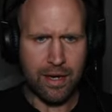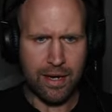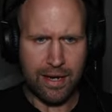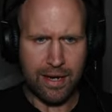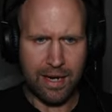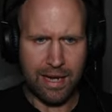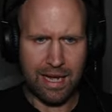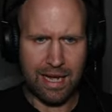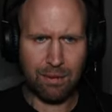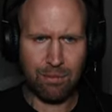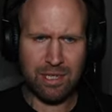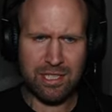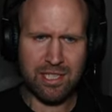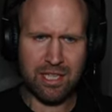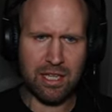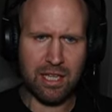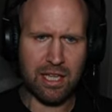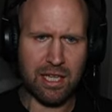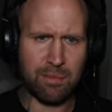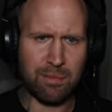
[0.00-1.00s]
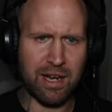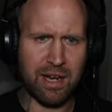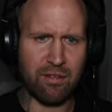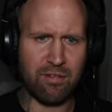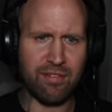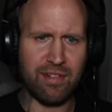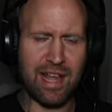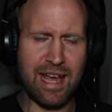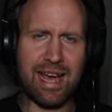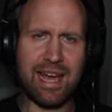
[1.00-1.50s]
Uh, it was a little bit
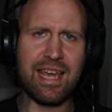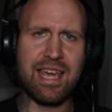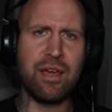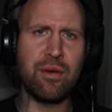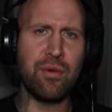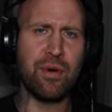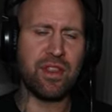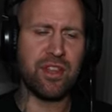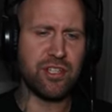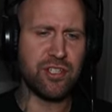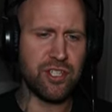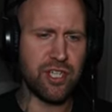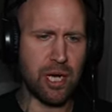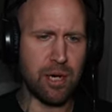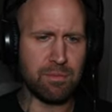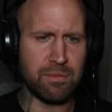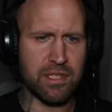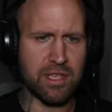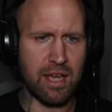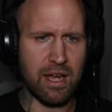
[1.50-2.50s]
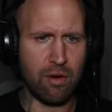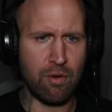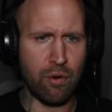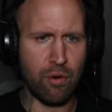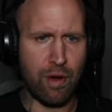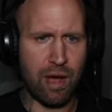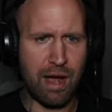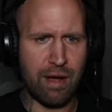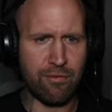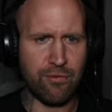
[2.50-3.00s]
of laggy when the jump scare
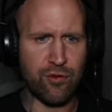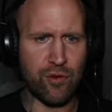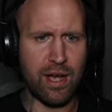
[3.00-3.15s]
arrived,